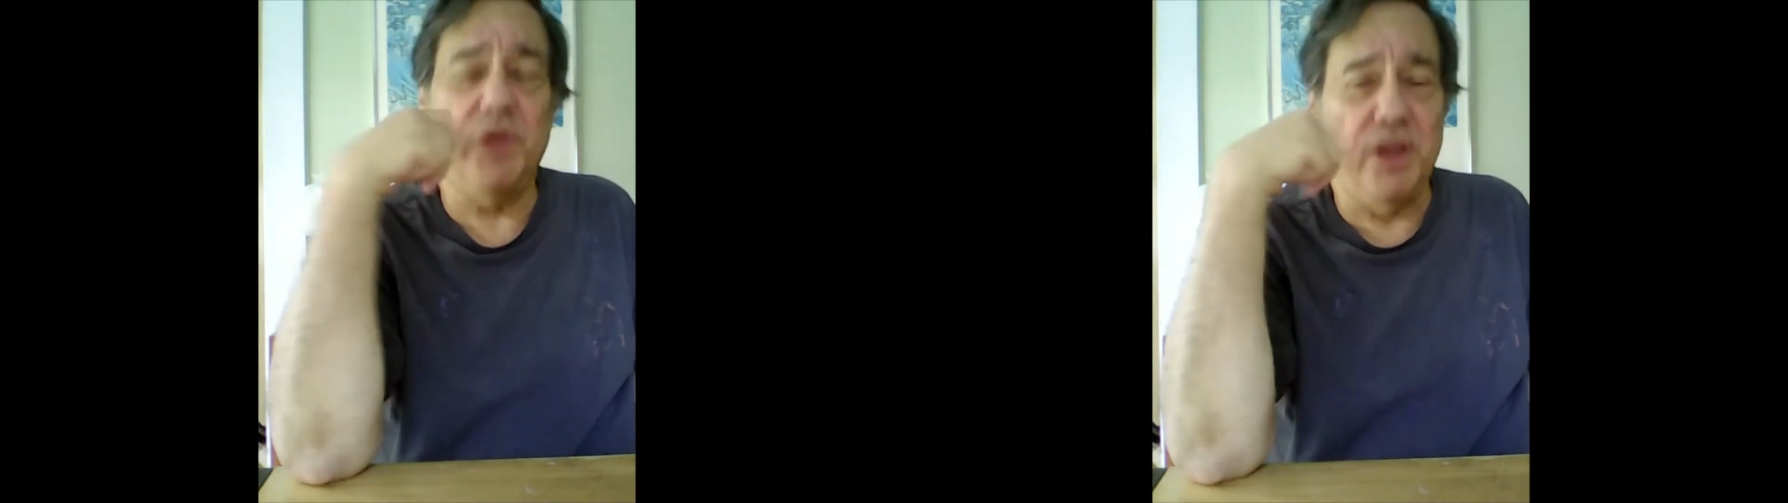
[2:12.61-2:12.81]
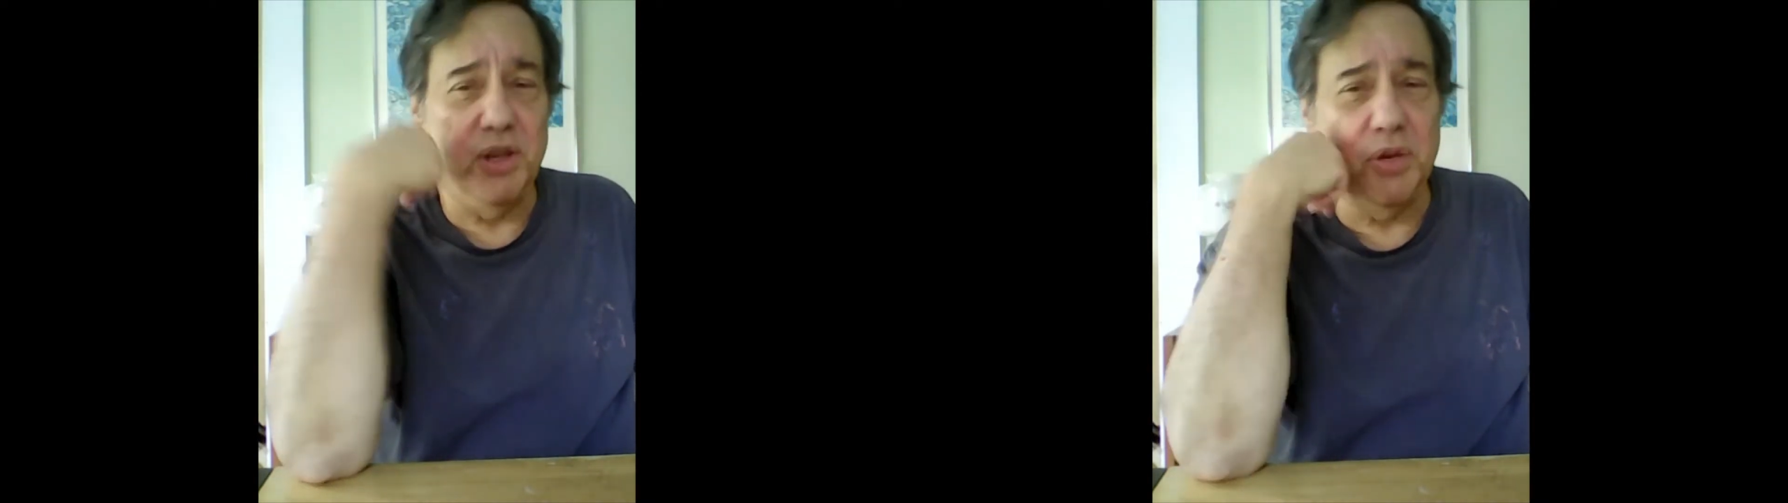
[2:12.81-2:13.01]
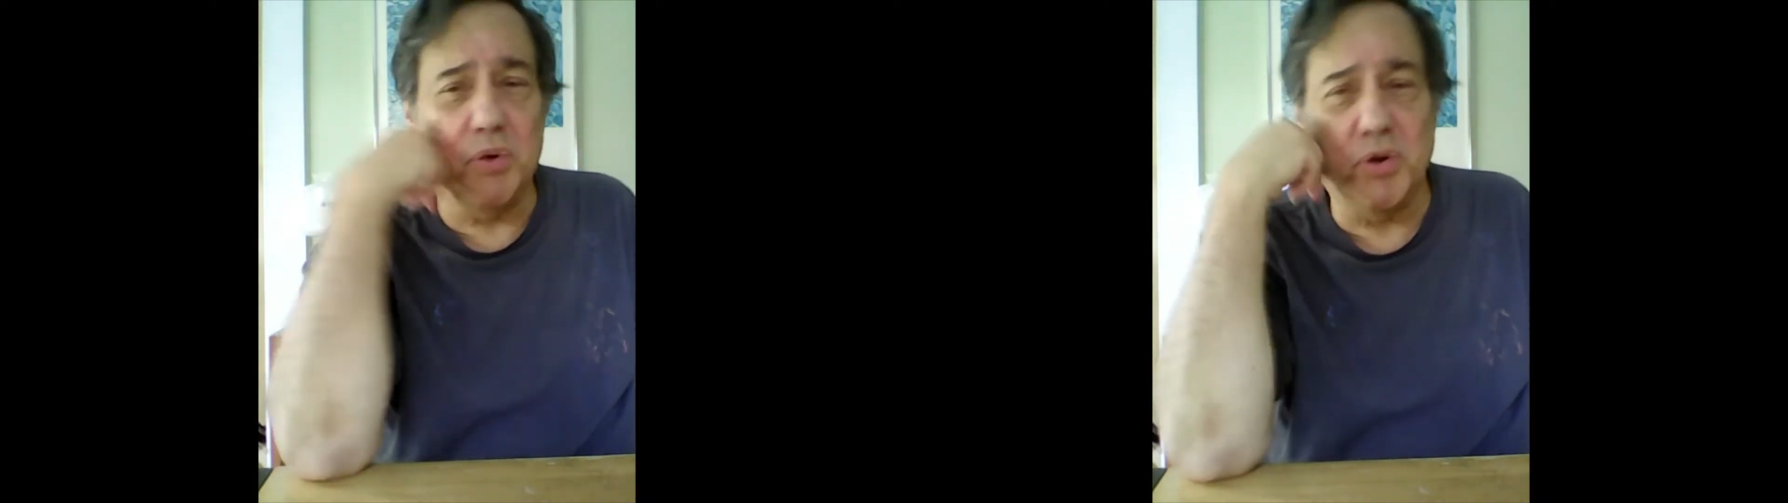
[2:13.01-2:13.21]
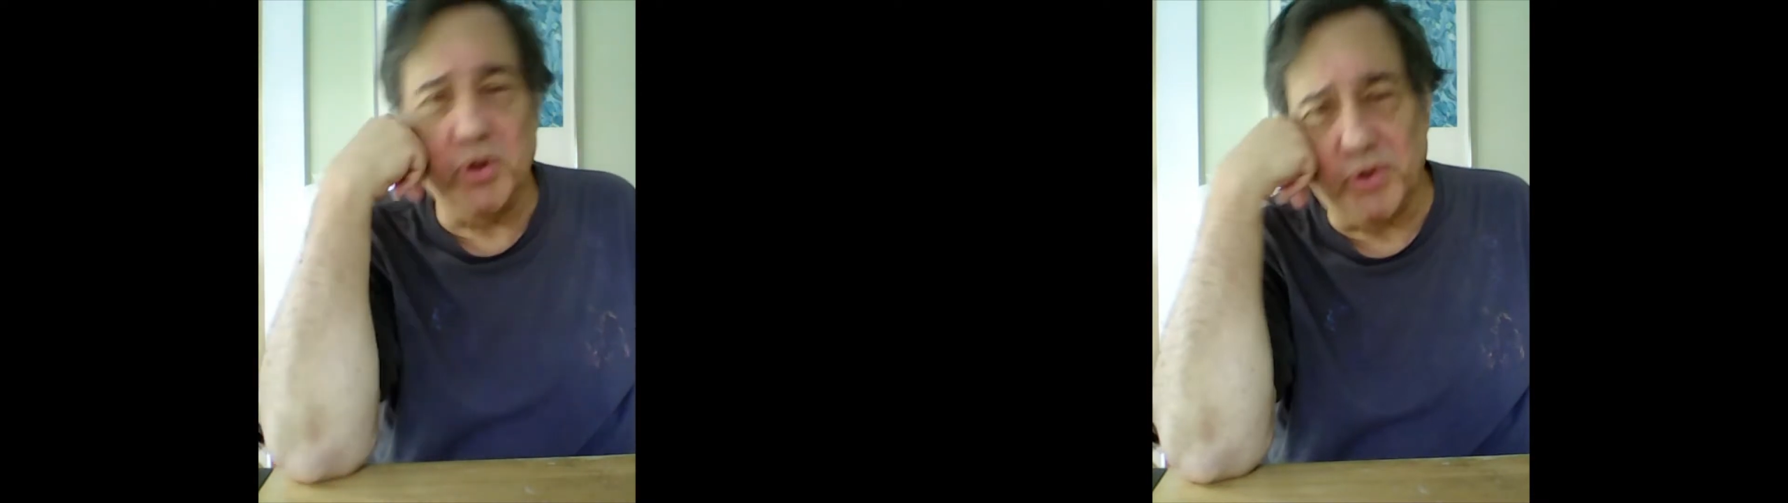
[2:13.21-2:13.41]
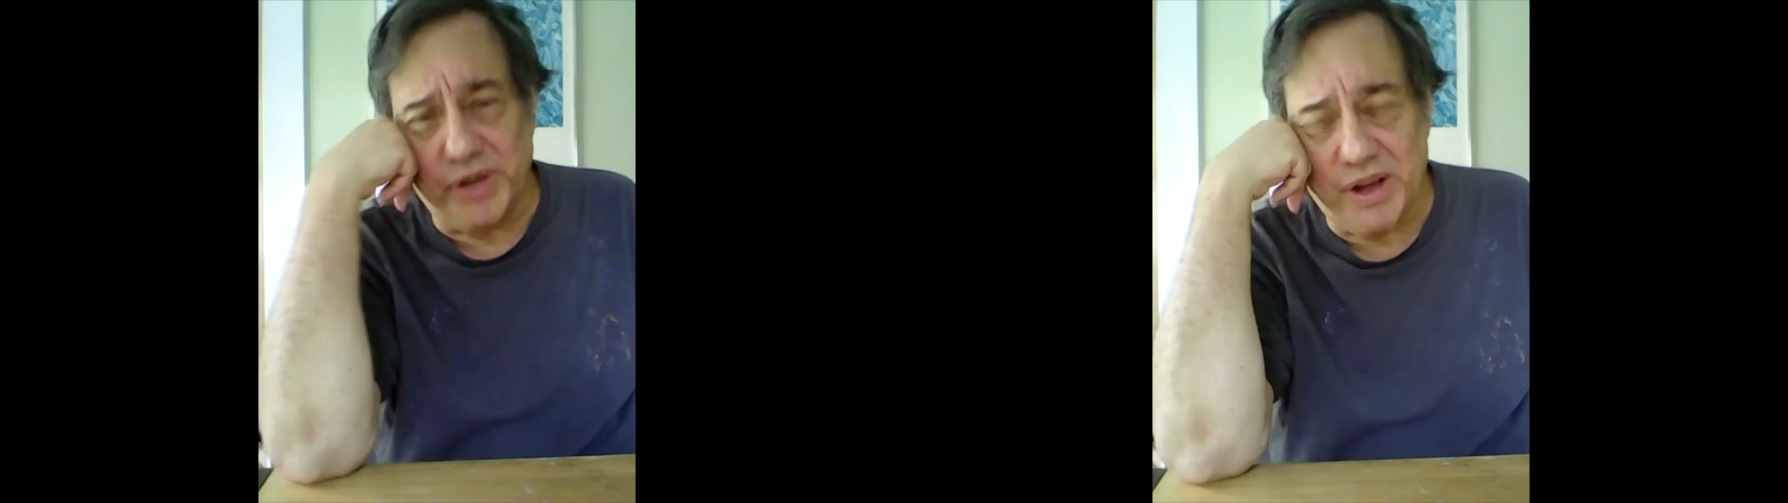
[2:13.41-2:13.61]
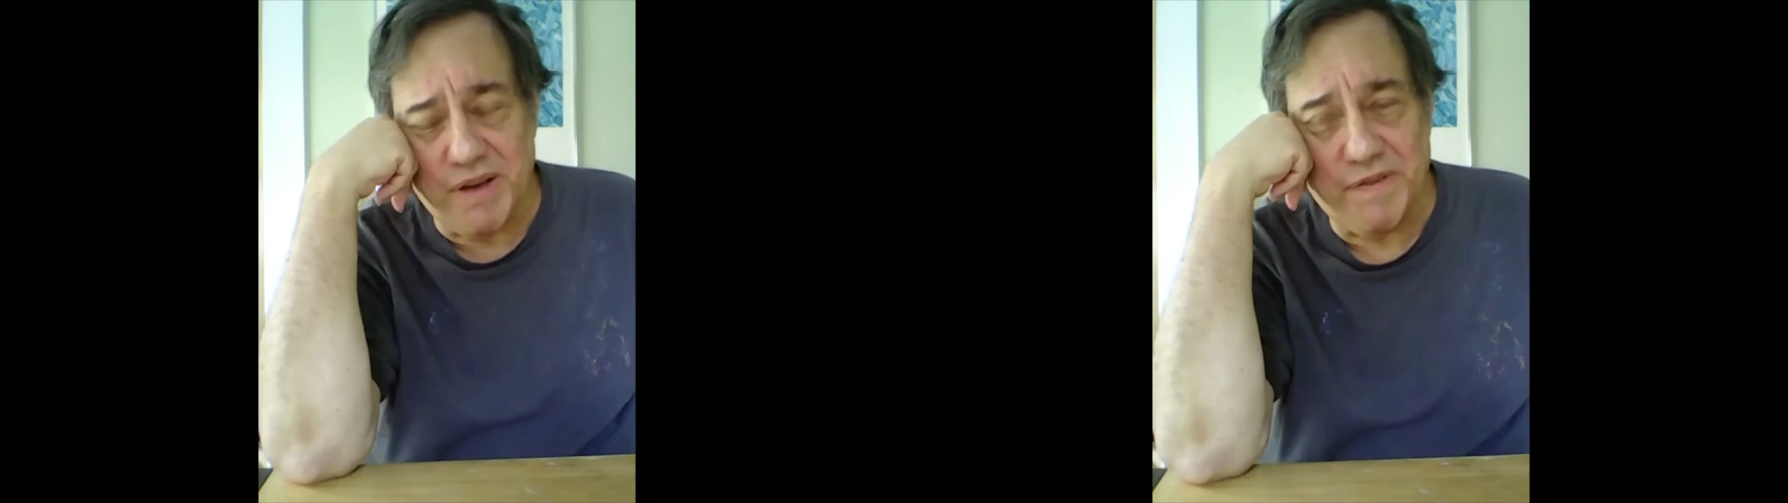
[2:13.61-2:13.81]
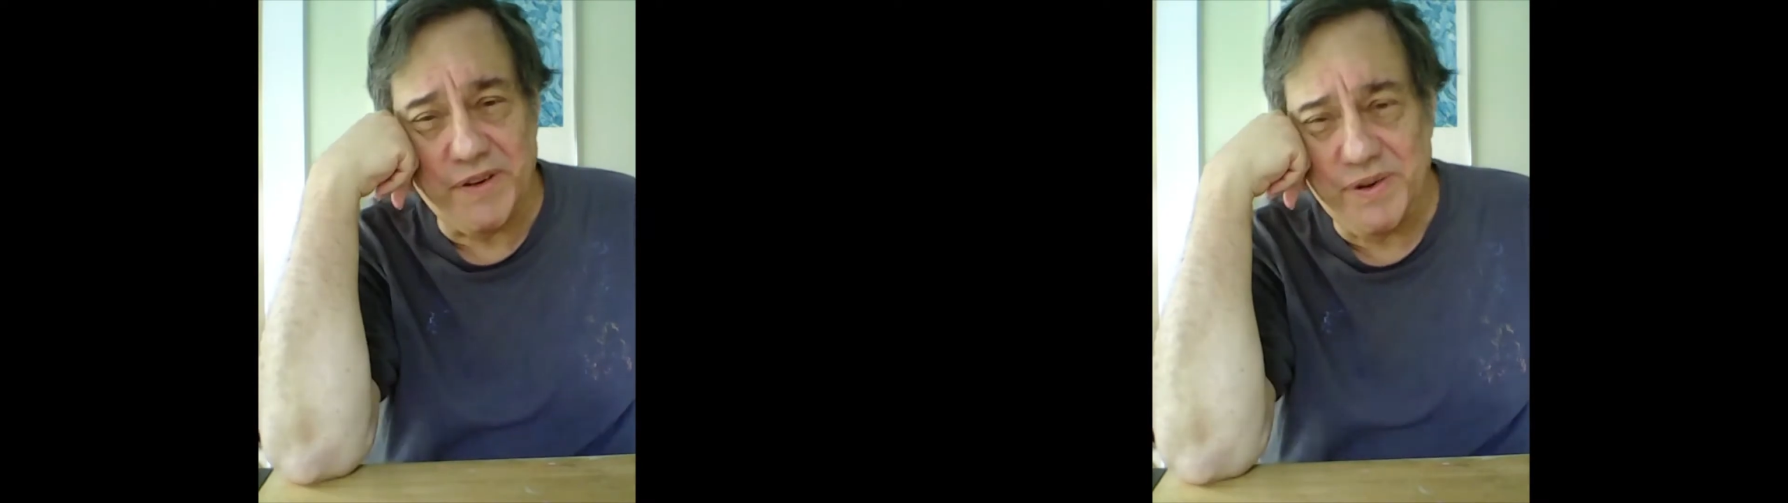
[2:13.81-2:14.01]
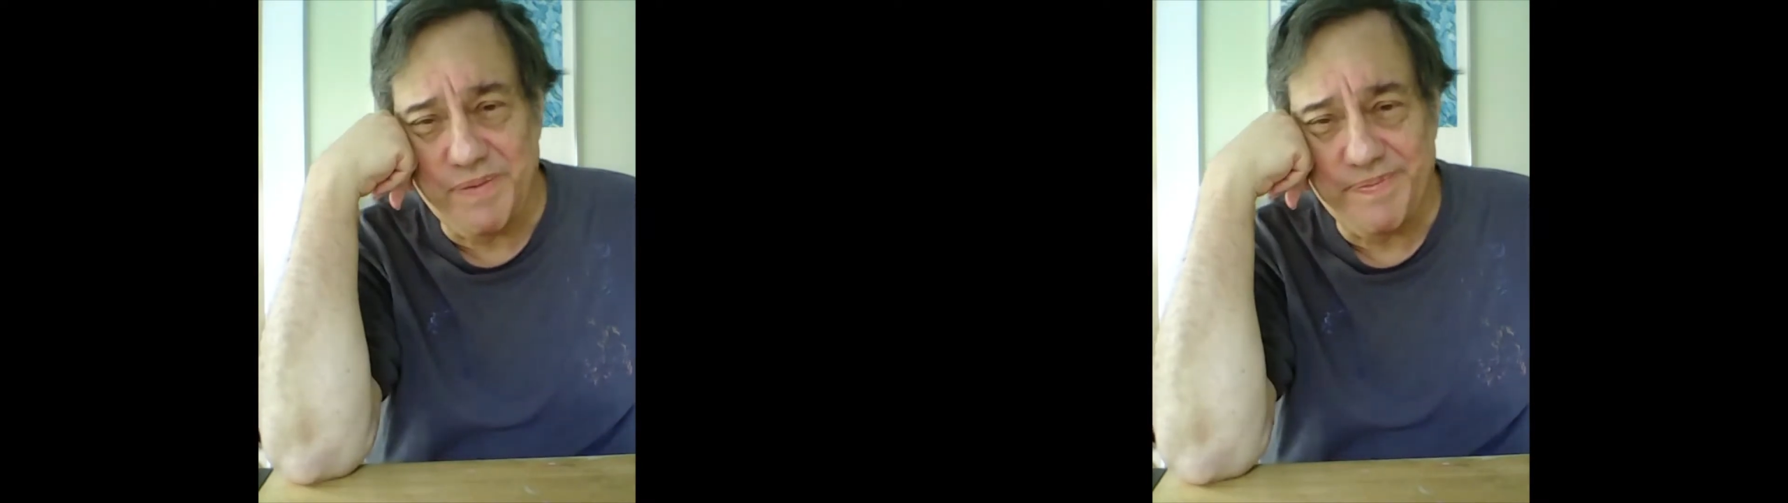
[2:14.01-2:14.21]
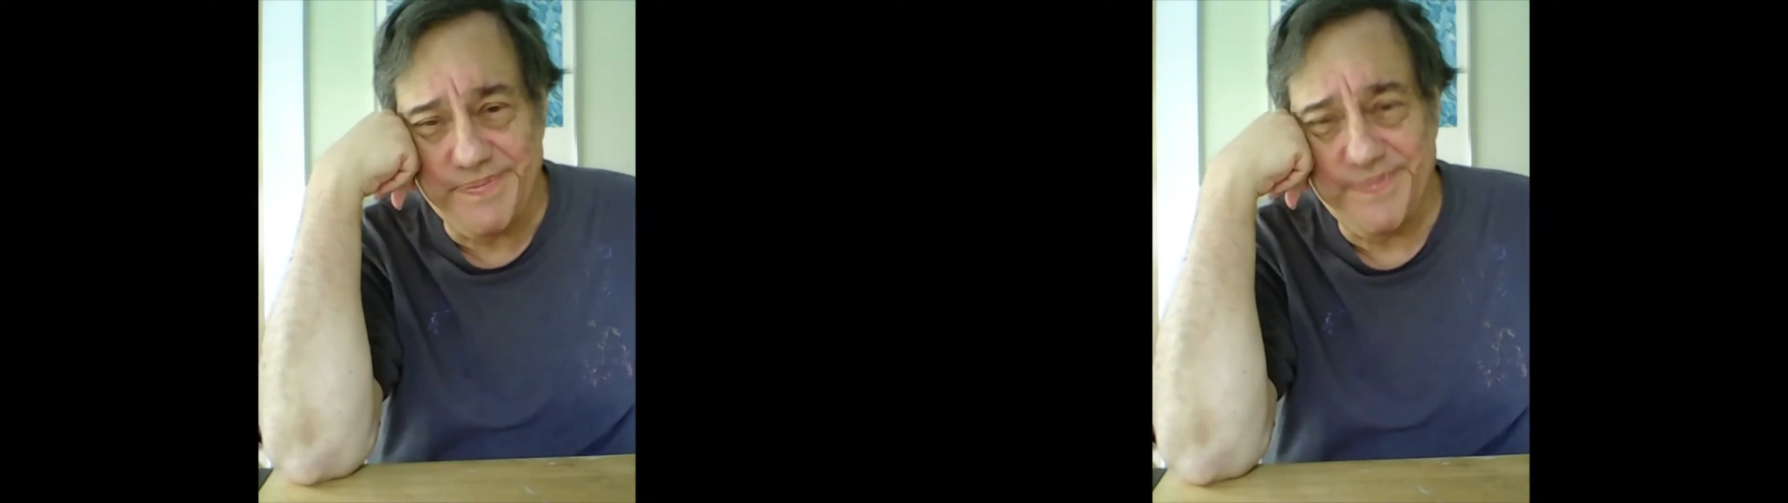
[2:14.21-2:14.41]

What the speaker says: will they throw you in an oven?